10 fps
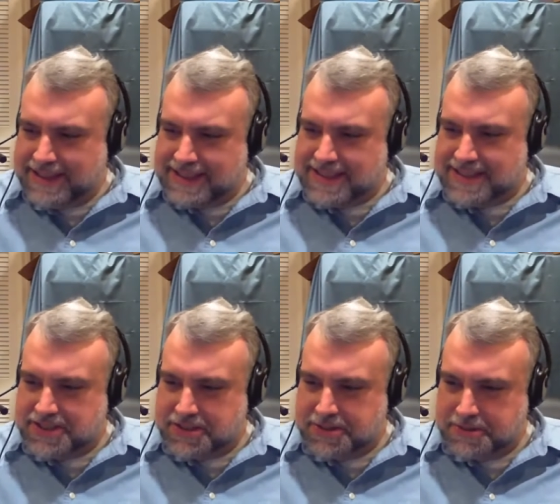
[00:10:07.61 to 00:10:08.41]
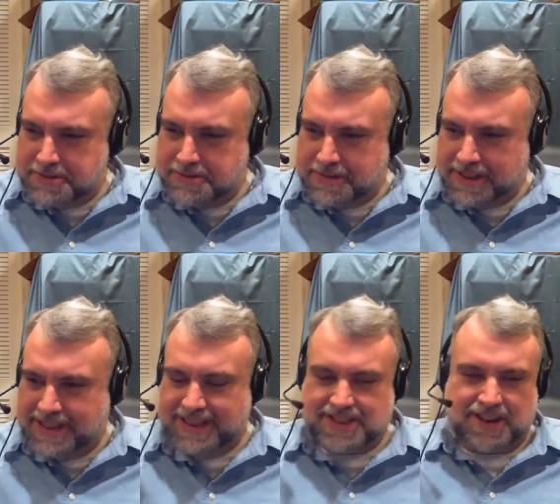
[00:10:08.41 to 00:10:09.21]
is to
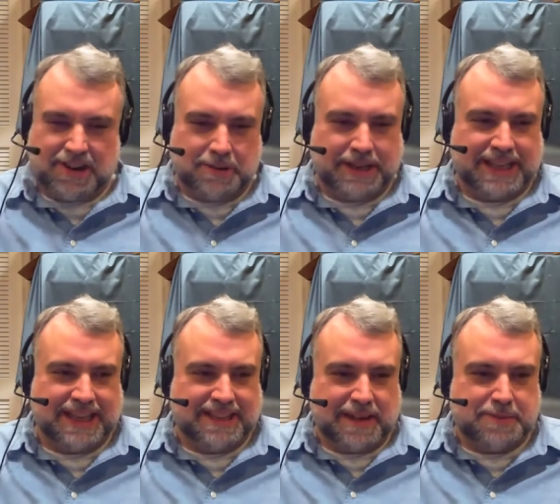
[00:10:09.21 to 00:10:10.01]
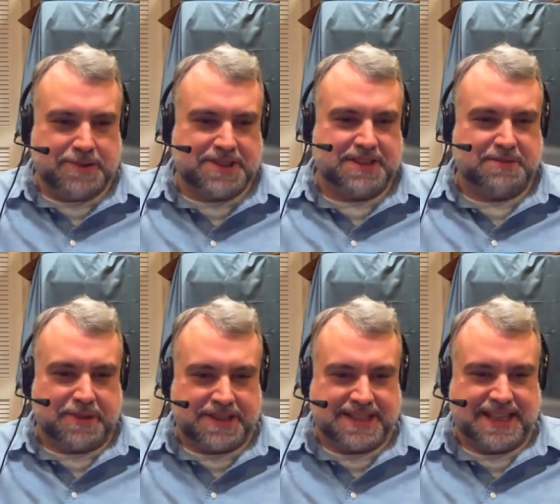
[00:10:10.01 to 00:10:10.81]
guitar what Keith Emerson
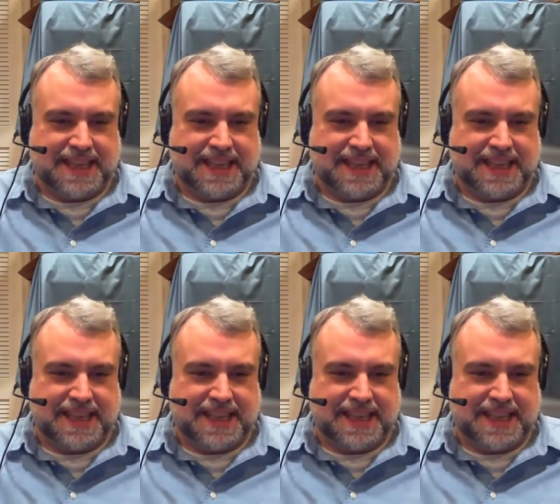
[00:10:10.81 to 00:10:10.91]
was to